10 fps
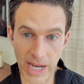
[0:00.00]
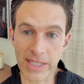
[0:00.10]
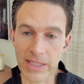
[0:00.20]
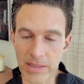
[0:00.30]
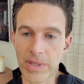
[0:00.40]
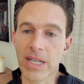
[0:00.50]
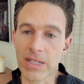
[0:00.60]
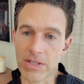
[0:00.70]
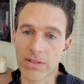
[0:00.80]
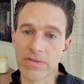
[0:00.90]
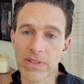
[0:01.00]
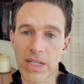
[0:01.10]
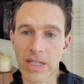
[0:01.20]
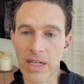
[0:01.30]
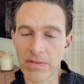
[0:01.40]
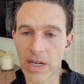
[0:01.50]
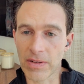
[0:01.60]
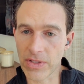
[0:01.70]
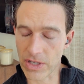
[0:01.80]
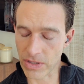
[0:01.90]
sadly, because of
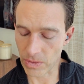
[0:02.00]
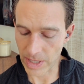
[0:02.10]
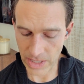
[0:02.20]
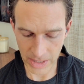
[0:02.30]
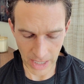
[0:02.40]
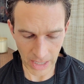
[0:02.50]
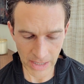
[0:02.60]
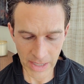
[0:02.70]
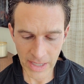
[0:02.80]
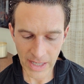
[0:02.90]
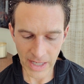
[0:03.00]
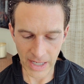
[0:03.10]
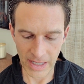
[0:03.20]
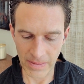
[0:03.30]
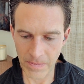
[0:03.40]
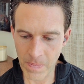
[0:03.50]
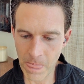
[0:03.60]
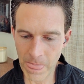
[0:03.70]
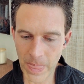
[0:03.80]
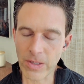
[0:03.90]
the situation there.
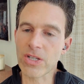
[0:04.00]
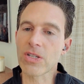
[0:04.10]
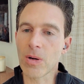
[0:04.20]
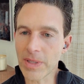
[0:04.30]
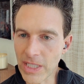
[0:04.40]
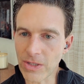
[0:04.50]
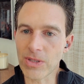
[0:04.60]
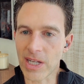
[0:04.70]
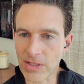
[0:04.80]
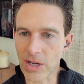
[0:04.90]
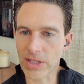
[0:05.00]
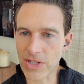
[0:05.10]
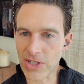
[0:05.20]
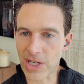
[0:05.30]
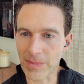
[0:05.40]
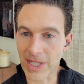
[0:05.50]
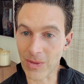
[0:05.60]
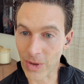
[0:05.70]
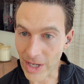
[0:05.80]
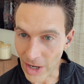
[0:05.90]
There's so many new technologies
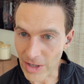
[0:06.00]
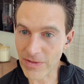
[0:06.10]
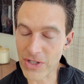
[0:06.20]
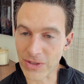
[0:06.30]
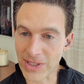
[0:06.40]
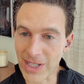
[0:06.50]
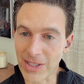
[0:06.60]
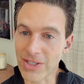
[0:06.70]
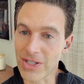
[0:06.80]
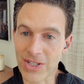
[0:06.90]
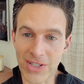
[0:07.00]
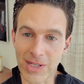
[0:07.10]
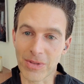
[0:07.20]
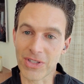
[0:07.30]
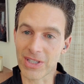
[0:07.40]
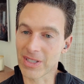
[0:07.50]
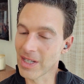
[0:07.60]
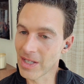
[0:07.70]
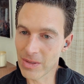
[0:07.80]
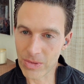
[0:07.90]
coming where artificial intelligence is able to
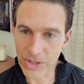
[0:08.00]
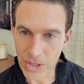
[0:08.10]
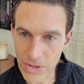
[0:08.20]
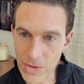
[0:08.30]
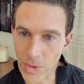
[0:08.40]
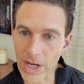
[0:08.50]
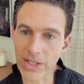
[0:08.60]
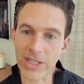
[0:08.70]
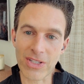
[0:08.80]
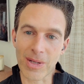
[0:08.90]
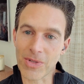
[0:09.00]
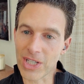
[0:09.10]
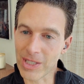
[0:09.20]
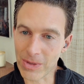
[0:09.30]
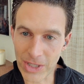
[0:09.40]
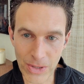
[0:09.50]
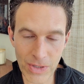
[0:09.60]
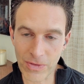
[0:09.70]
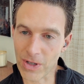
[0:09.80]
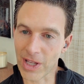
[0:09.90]
reduce water consumption,
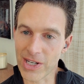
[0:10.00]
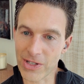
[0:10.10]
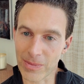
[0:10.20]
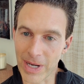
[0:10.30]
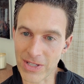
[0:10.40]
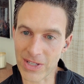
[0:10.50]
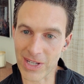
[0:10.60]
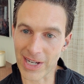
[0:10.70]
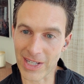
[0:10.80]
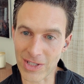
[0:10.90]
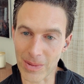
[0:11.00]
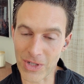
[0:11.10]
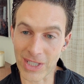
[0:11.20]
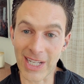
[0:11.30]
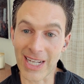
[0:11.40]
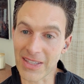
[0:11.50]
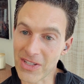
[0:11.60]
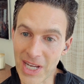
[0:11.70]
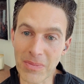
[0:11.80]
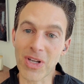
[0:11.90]
reduce fertilizer and pesticide consumption, and at
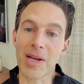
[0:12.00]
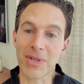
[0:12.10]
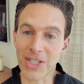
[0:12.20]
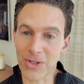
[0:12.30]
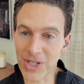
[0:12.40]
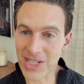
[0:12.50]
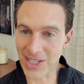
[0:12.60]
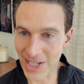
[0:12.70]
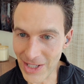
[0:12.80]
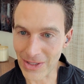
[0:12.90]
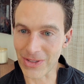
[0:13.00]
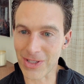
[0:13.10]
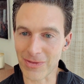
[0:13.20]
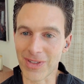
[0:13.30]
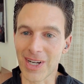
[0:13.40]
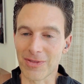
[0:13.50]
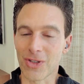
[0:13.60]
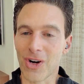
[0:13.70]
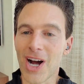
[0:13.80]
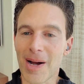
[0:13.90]
the same time increase yields of
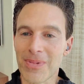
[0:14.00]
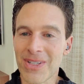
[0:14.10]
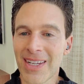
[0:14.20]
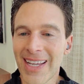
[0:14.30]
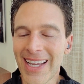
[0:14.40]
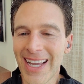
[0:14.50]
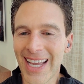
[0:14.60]
crops.